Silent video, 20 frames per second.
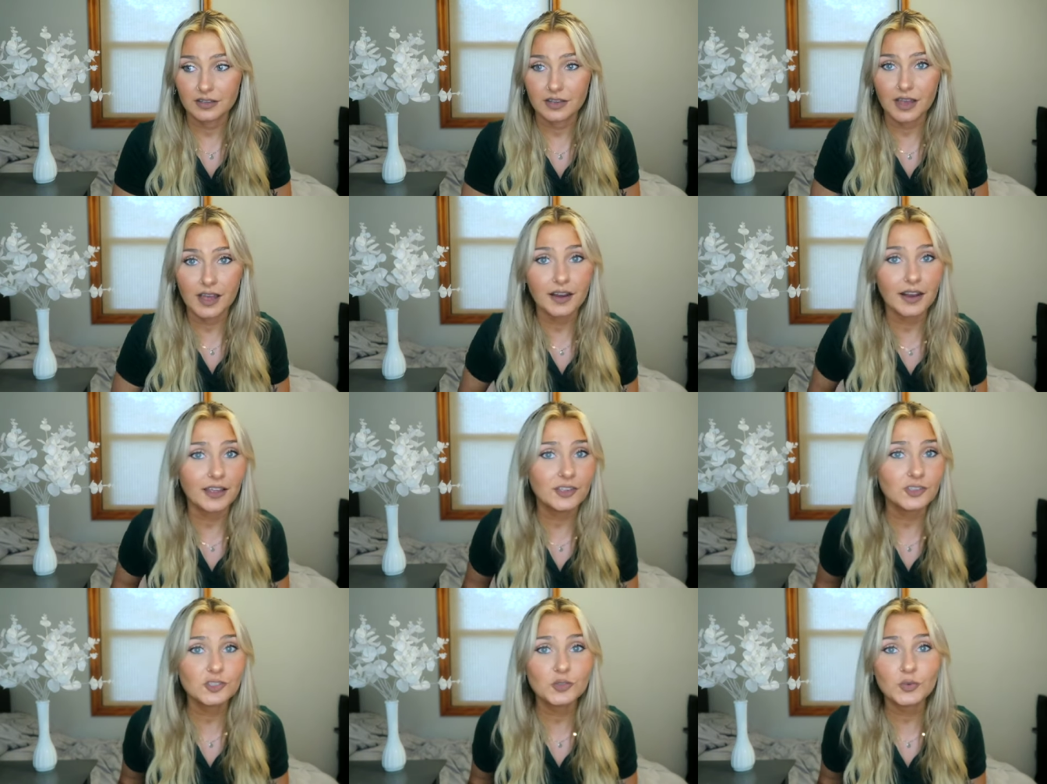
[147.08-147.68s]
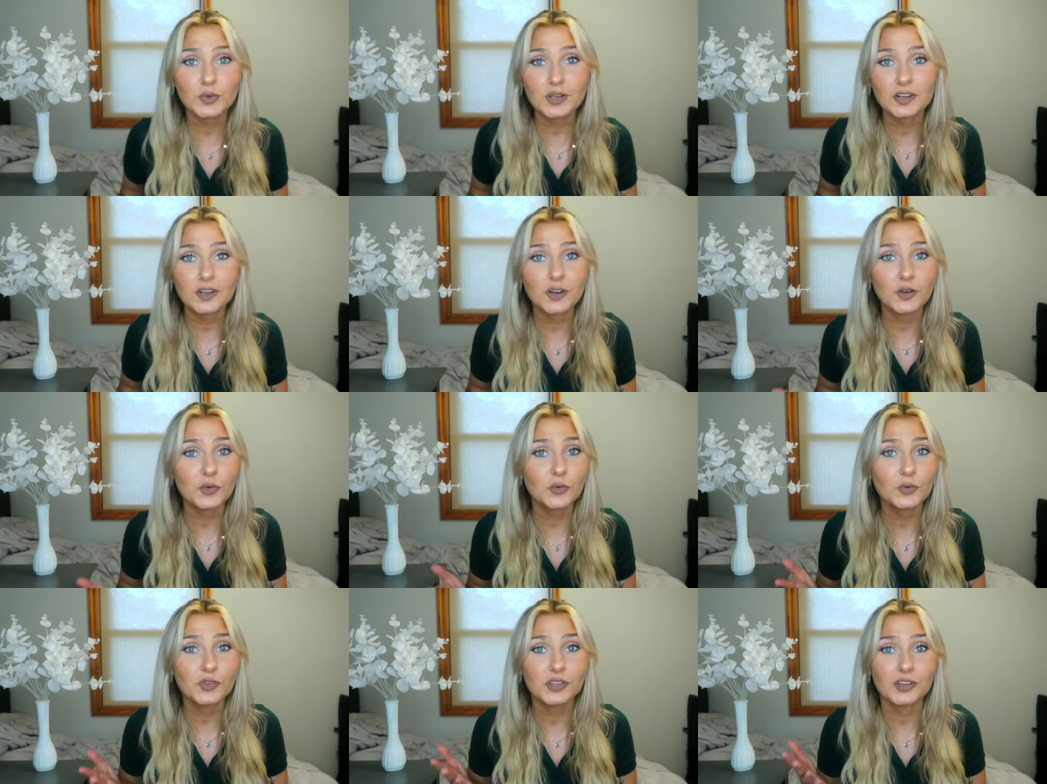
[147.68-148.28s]
god i just want to
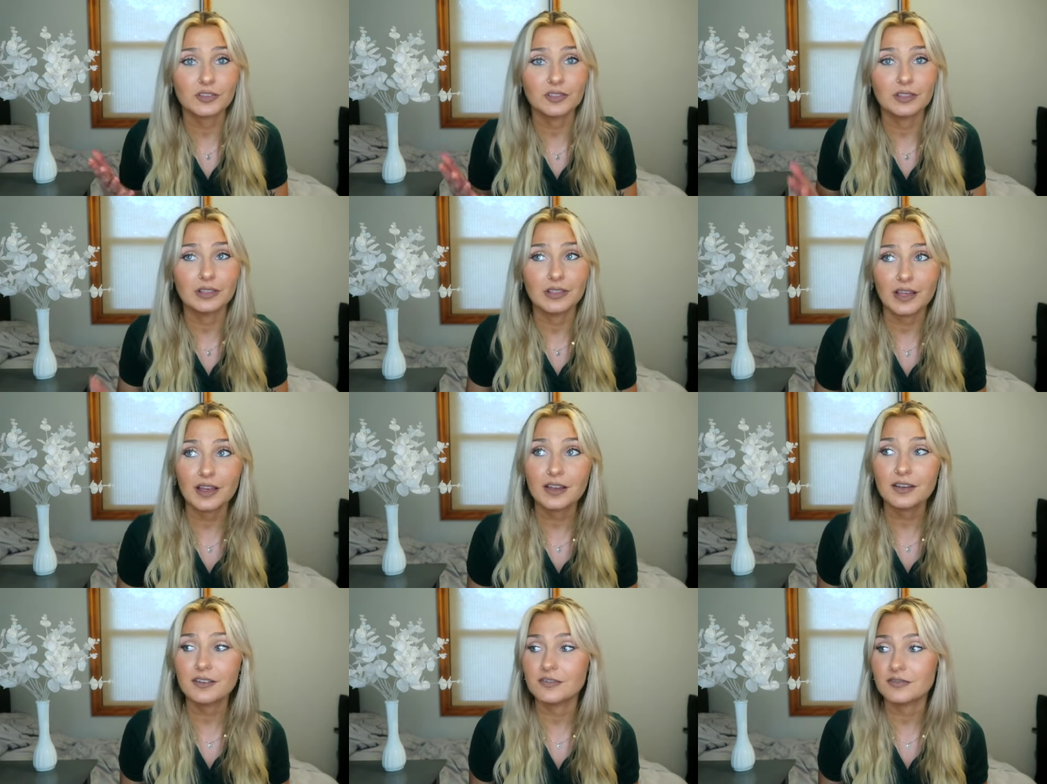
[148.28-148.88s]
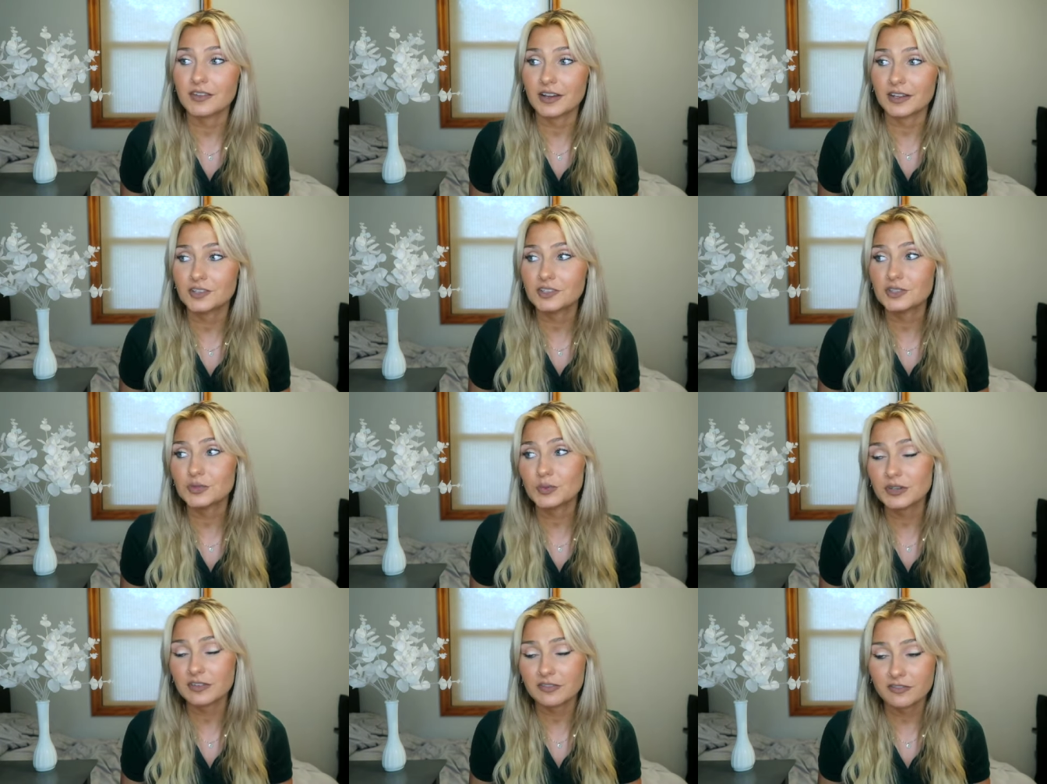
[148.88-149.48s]
know your love i
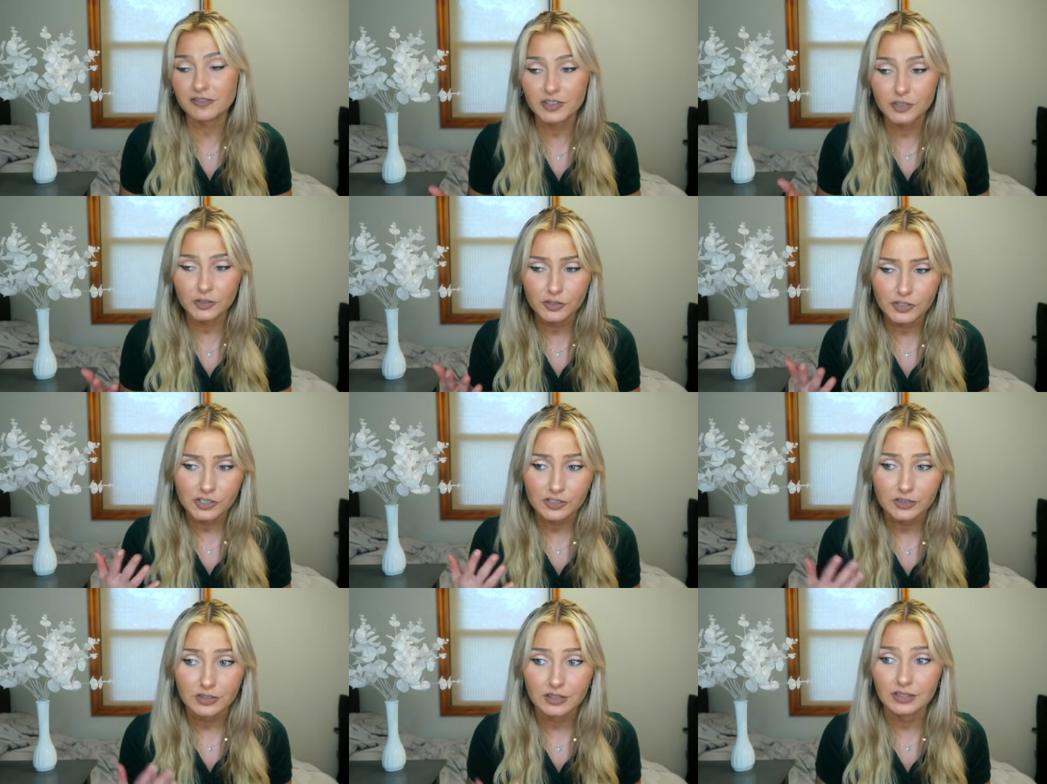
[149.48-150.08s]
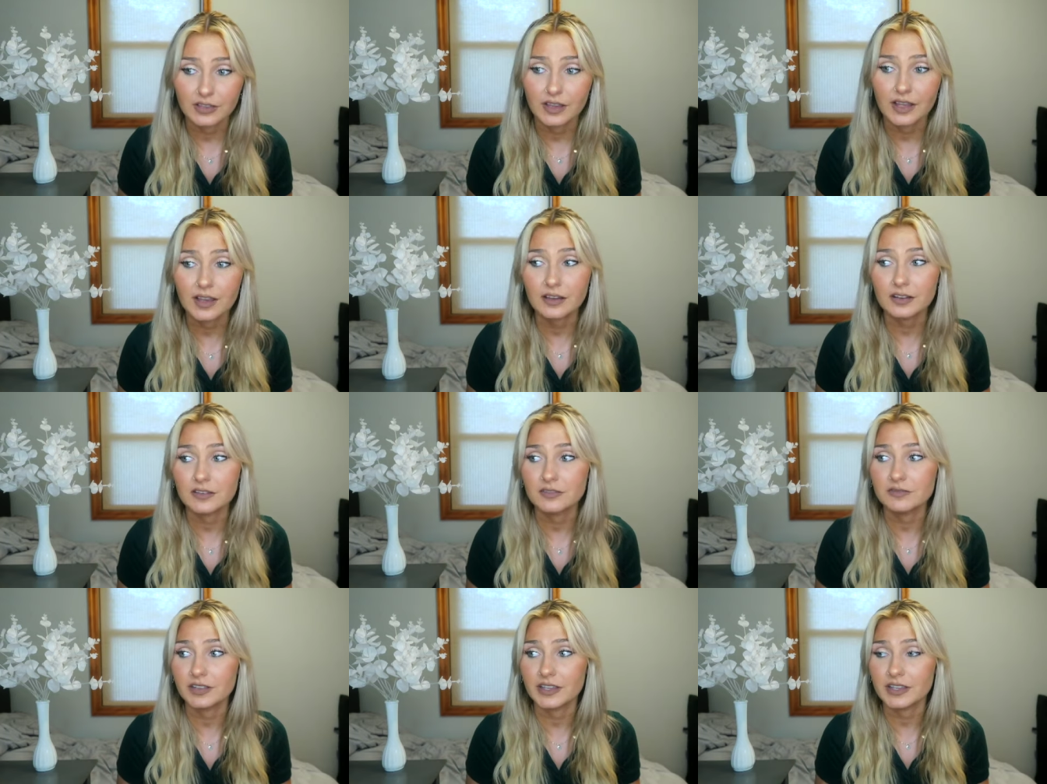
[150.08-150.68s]
just want to feel your
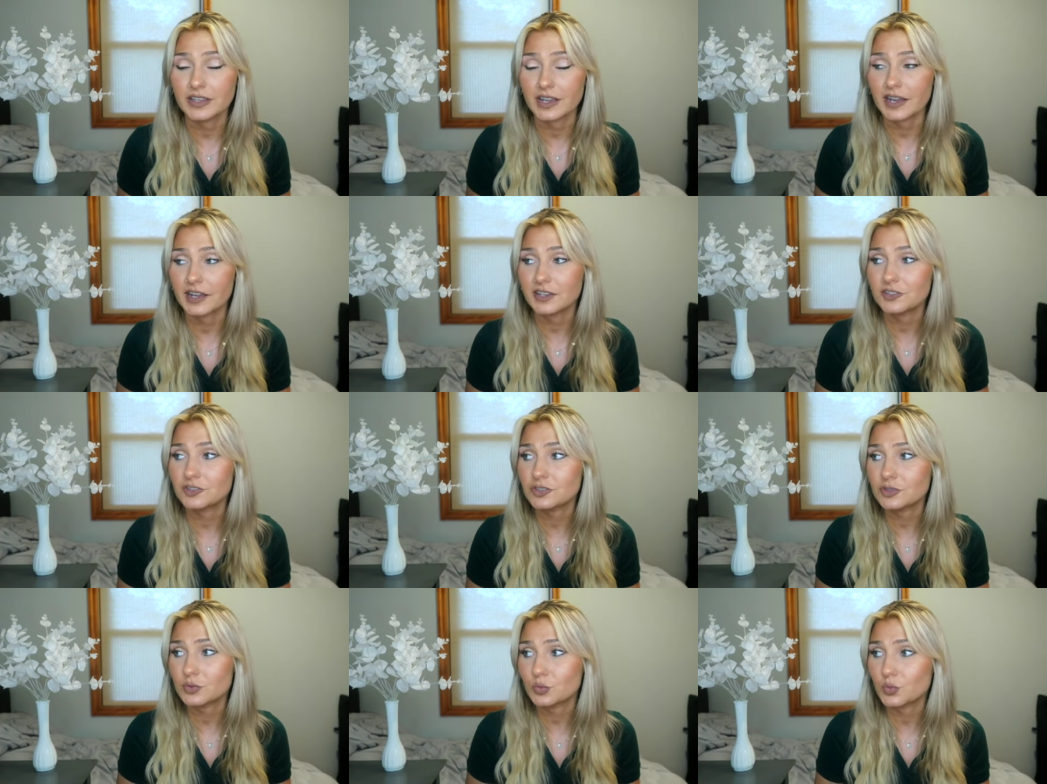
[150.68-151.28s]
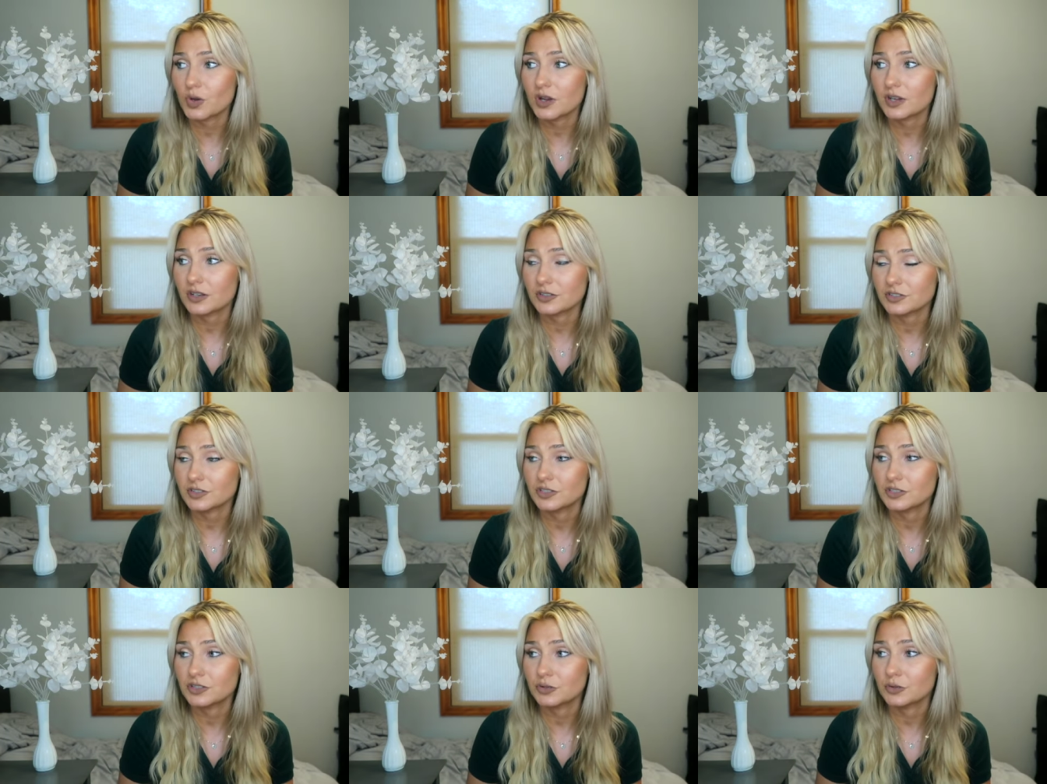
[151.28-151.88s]
love like i just
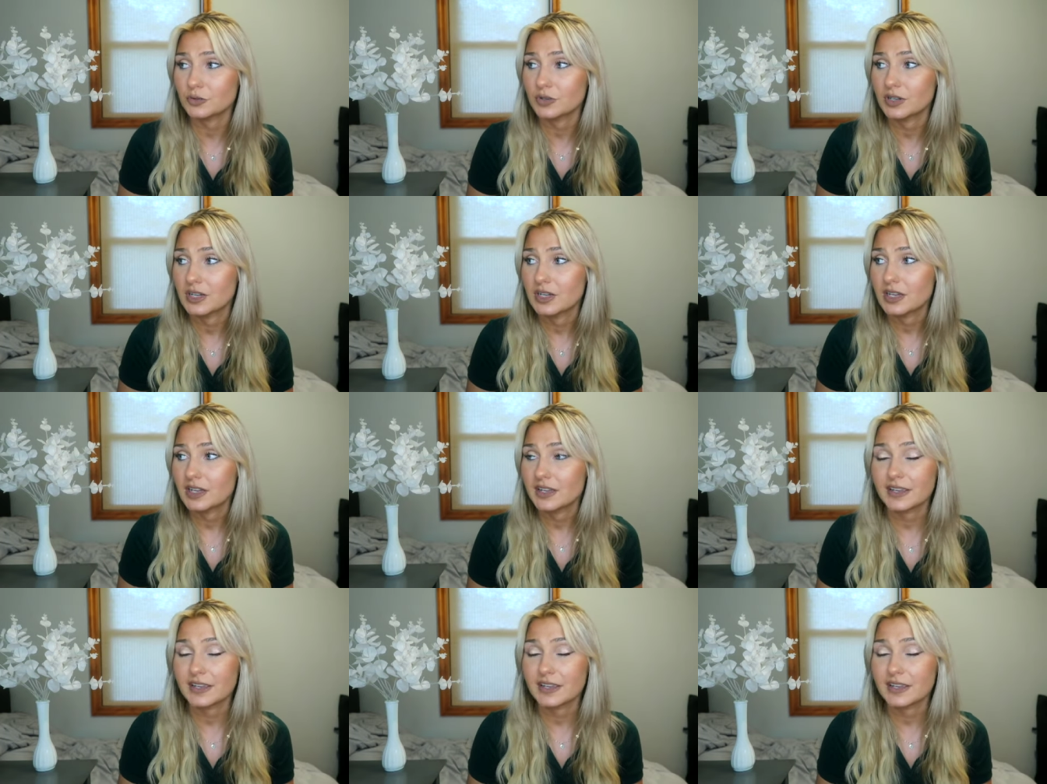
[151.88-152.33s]
want to